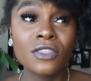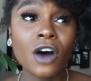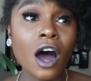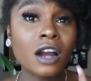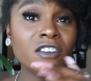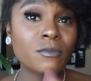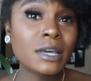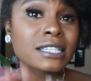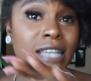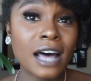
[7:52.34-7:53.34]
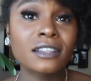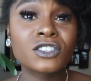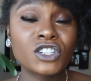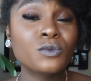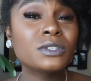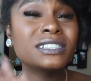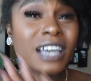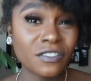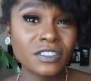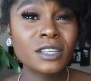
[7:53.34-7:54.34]
the art of mixology will
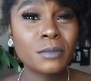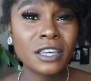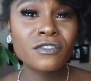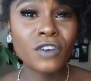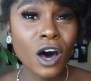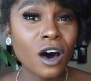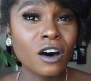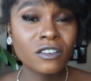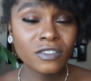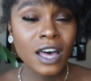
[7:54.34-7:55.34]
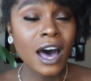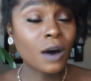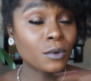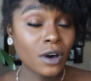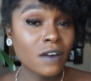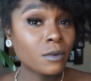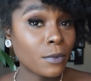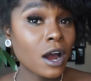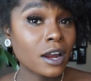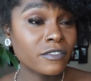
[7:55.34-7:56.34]
definitely be involved. I will have a
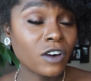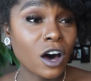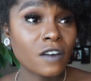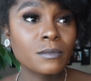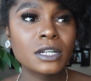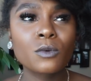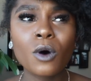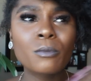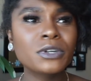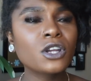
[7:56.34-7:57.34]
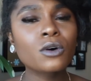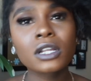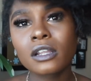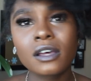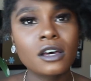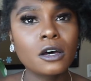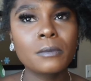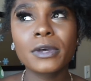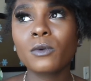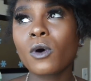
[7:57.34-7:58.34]
bar involved, but it won't be no
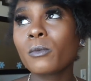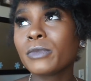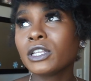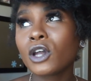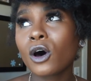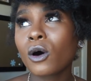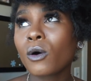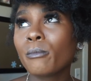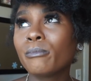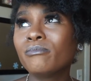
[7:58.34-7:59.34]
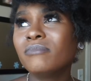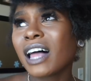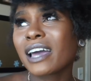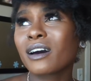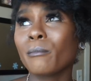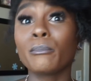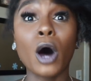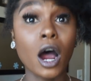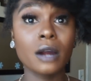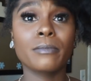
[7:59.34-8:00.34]
club. It won't be no like
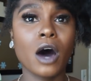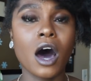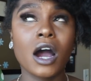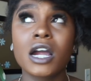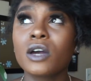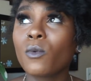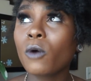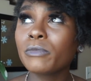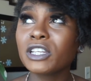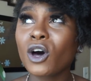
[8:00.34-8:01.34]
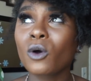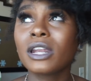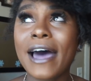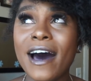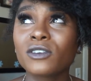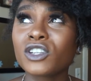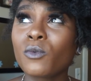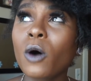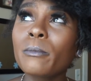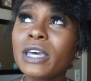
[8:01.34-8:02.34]
bar. It won't be no lounge. It
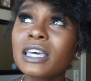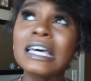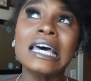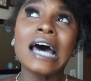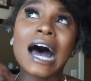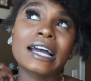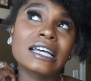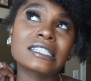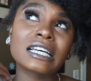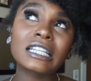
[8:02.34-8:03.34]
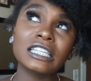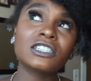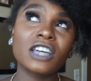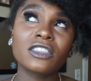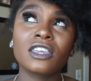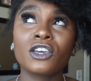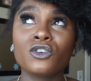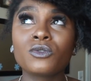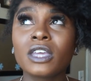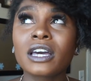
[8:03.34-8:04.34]
won't be, I guess, the cliche thing
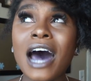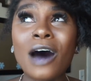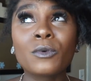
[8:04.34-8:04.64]
you think I